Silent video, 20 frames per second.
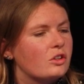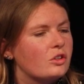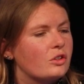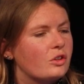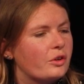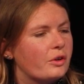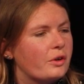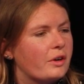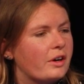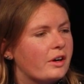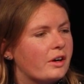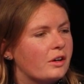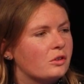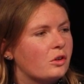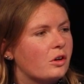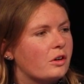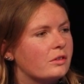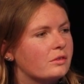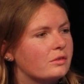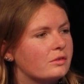you know, a
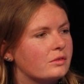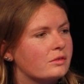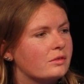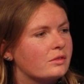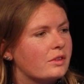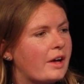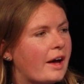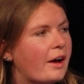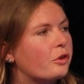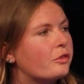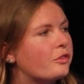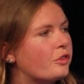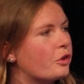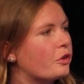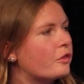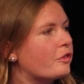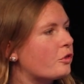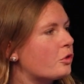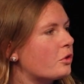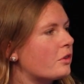lot
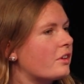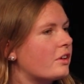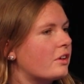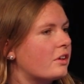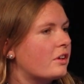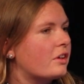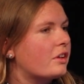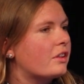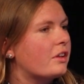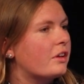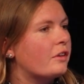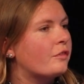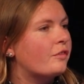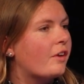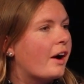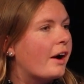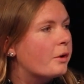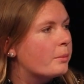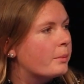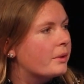healthier for the
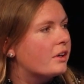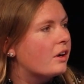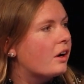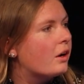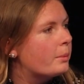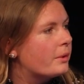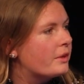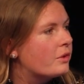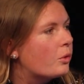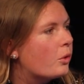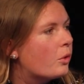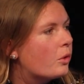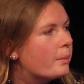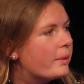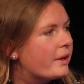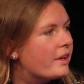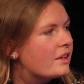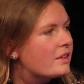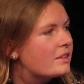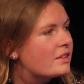environment up in
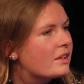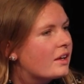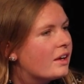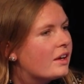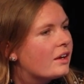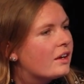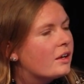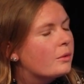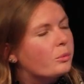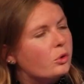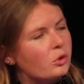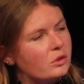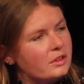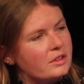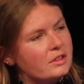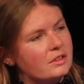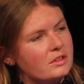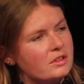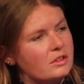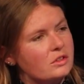orbit.
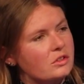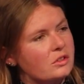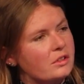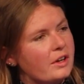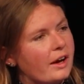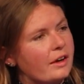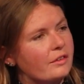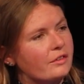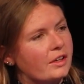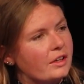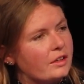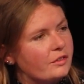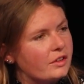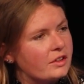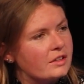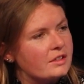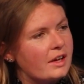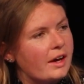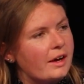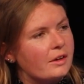Paula, did you have
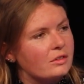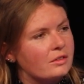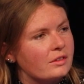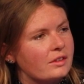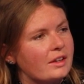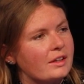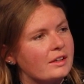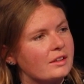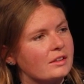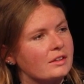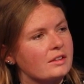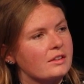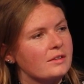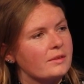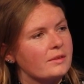anything to add on that?